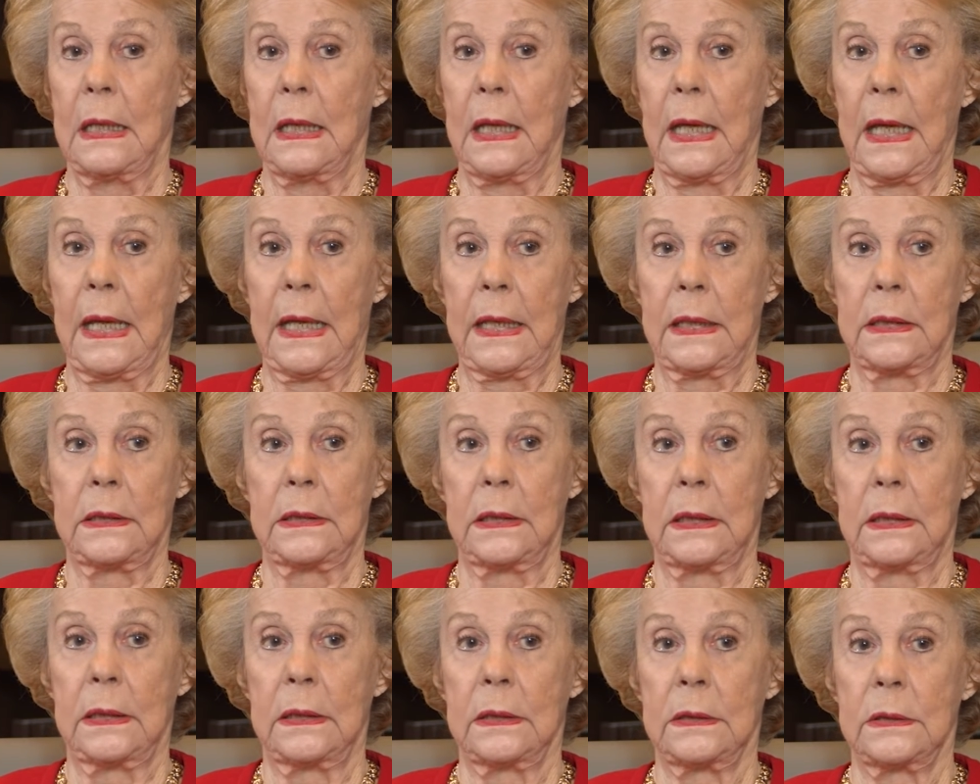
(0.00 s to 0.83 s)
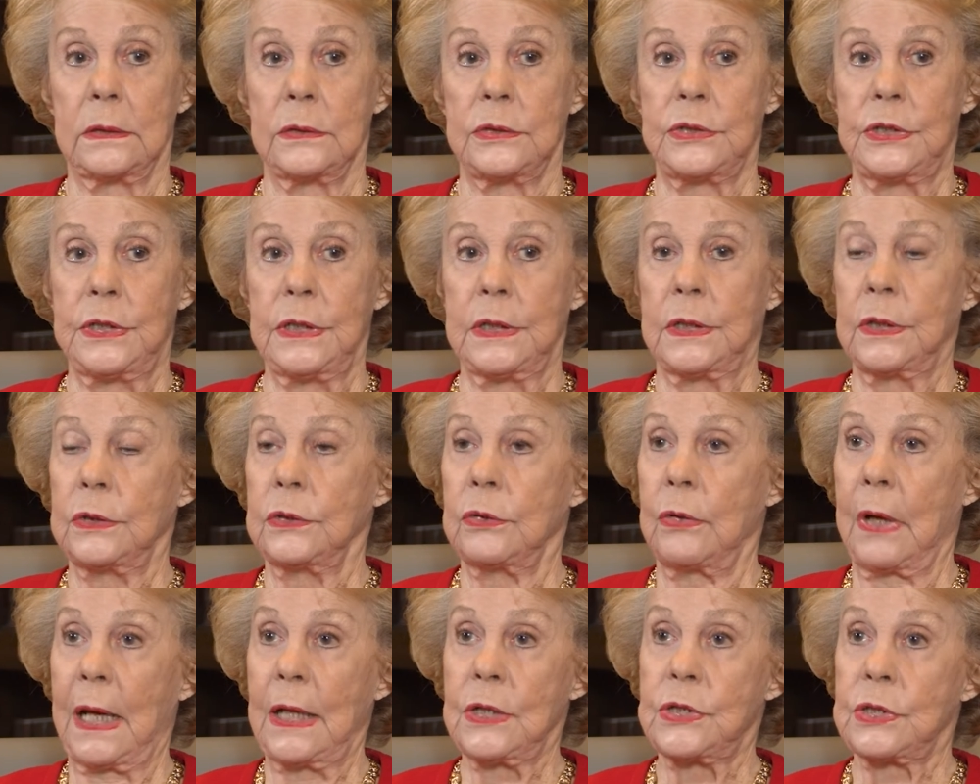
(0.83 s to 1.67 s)
And she
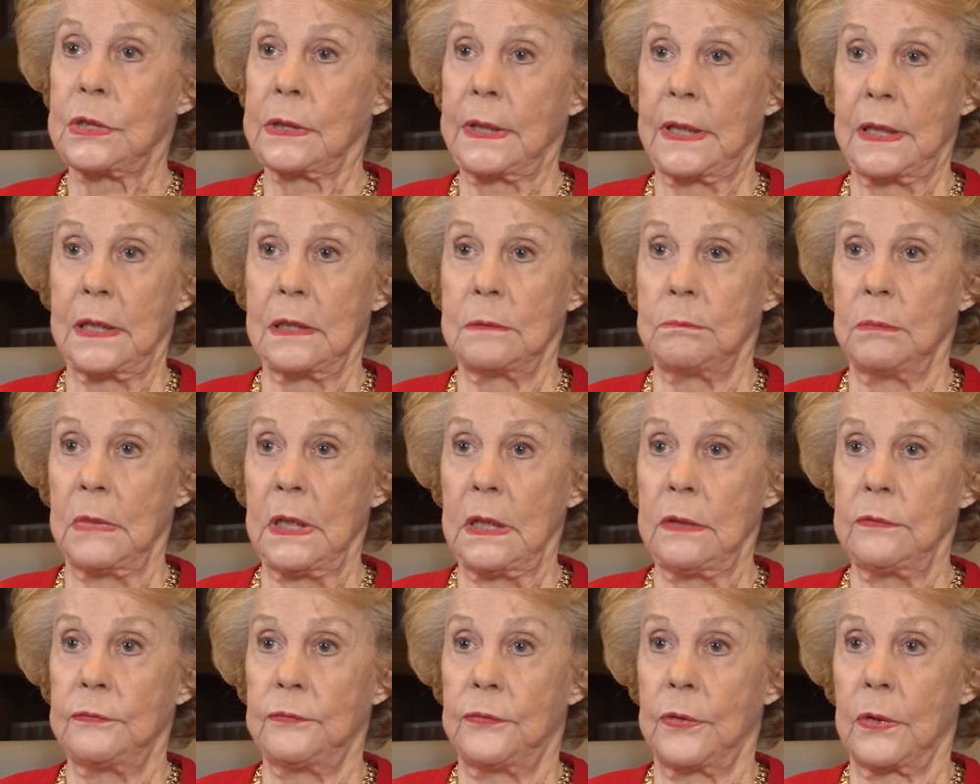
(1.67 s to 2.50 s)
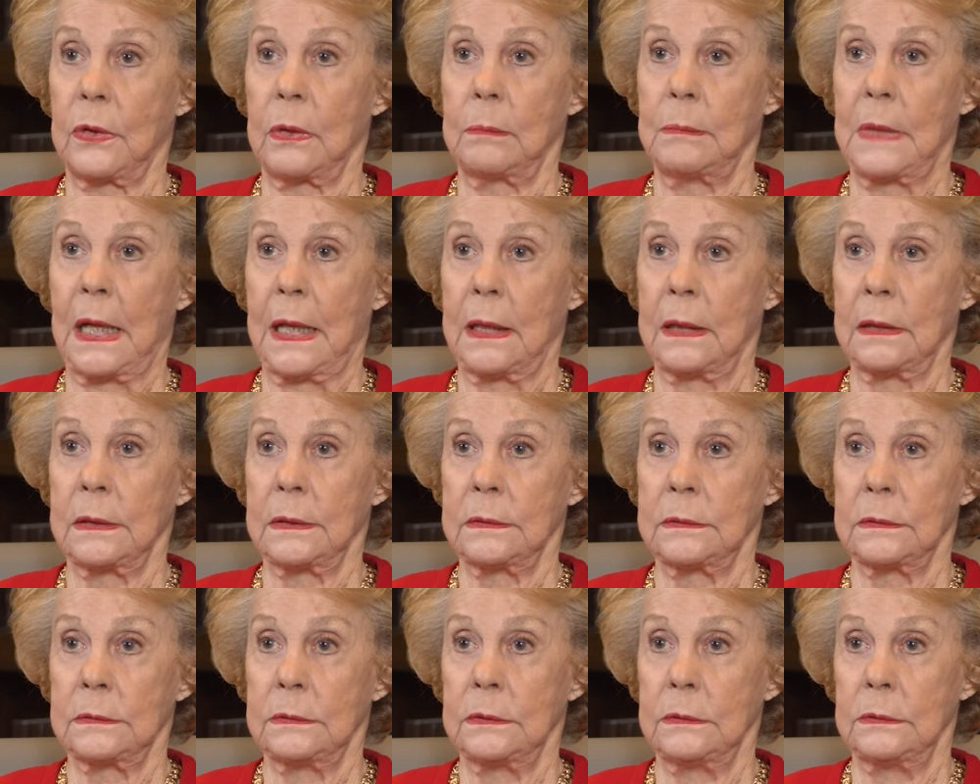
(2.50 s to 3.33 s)
congratulated me for my
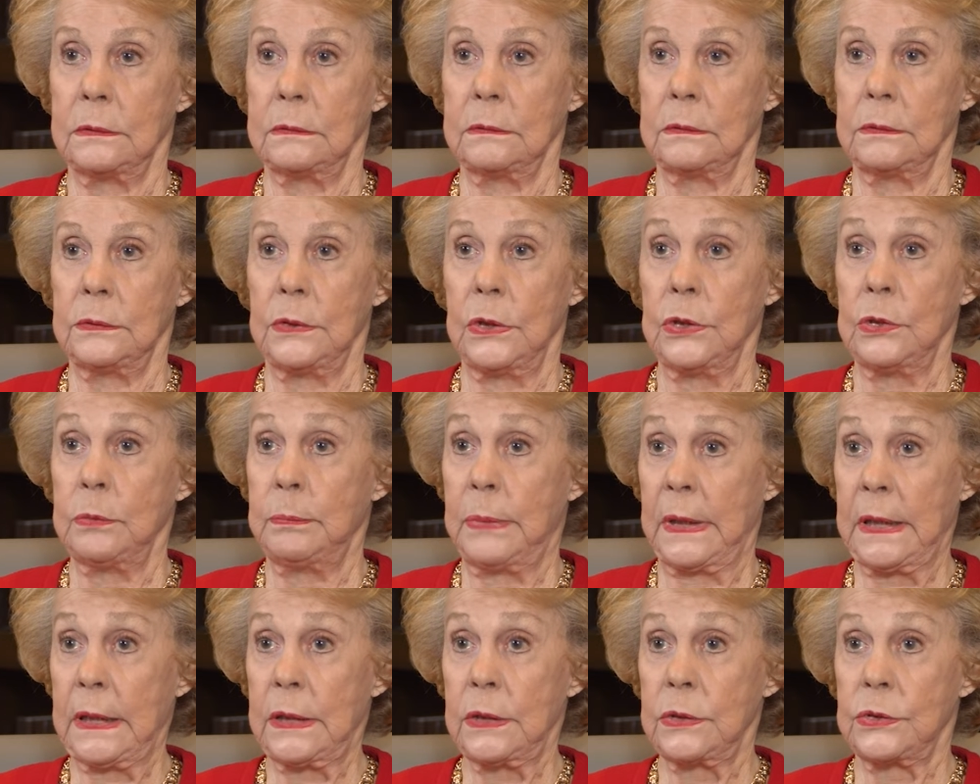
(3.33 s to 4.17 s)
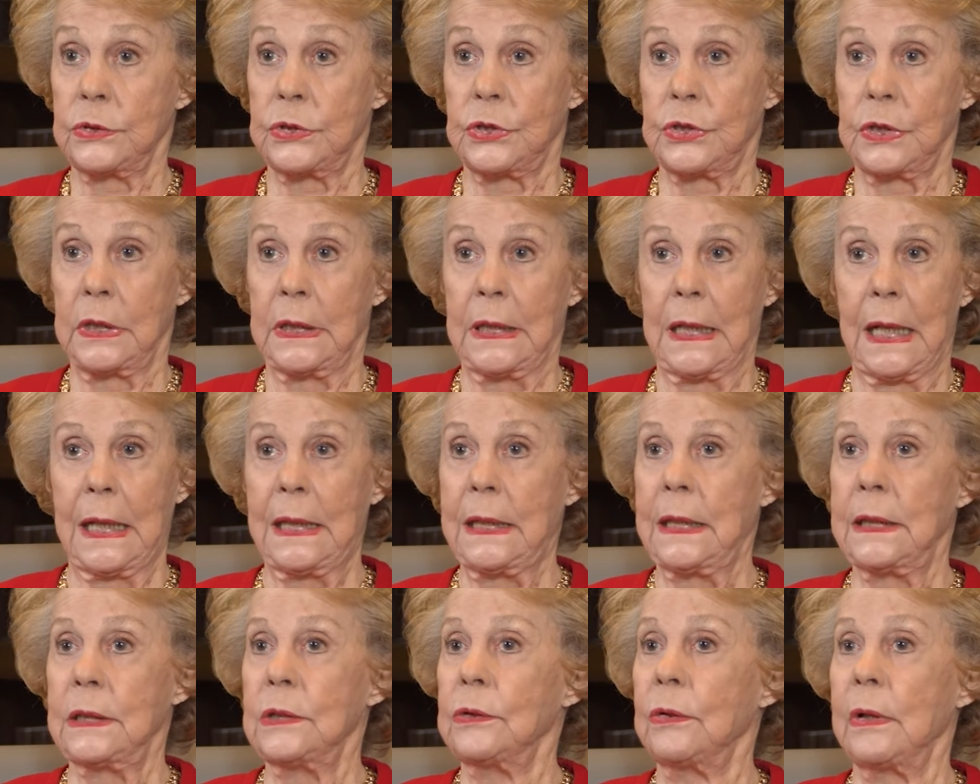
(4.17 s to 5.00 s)
new bench, and I
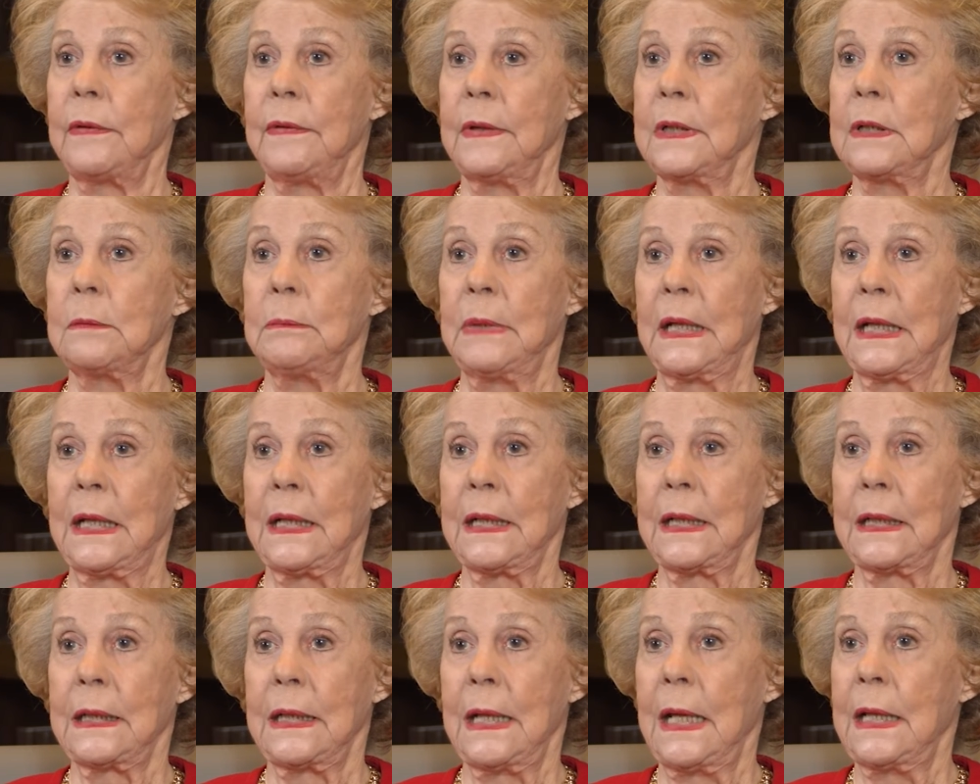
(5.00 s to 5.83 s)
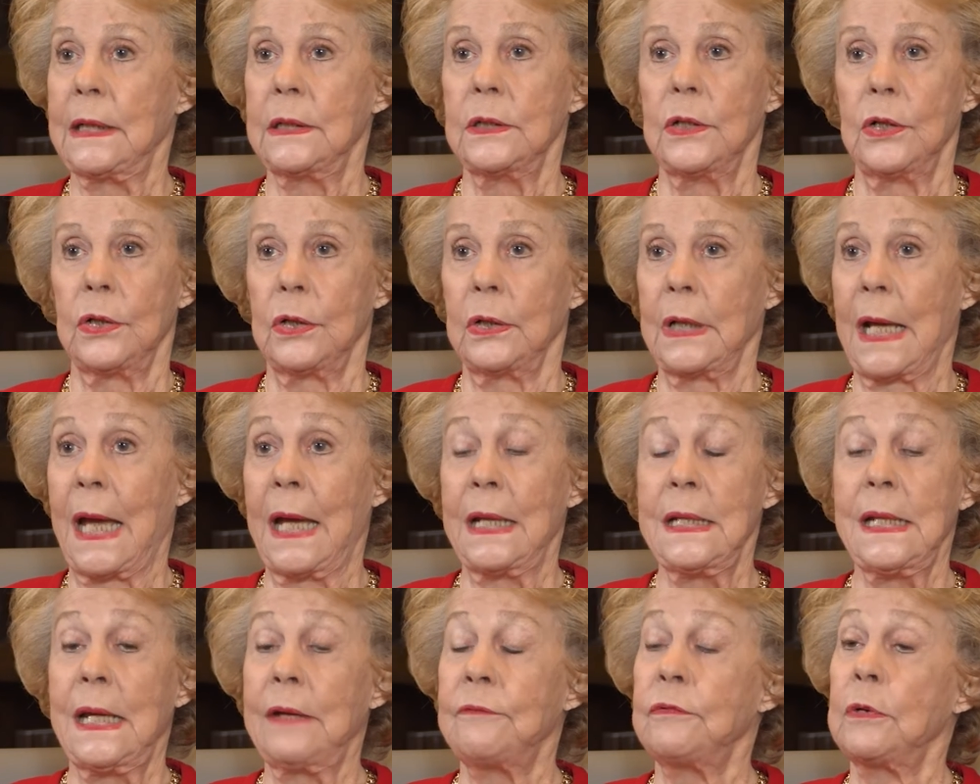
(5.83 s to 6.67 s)
didn't know anything about it. Hadn't heard.
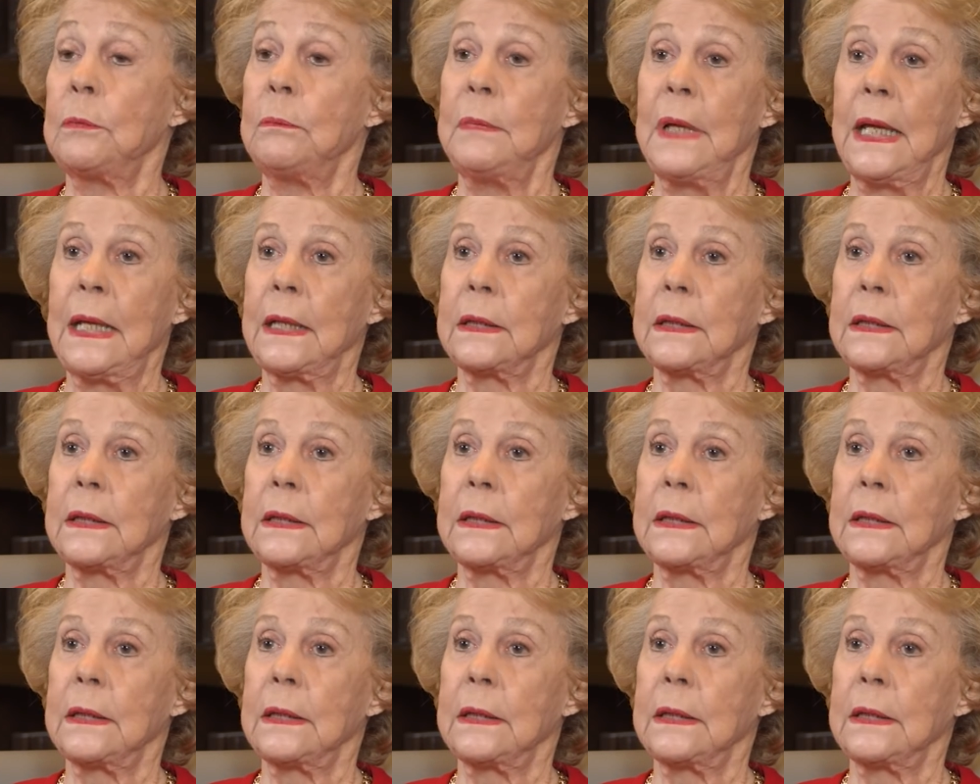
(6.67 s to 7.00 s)
I never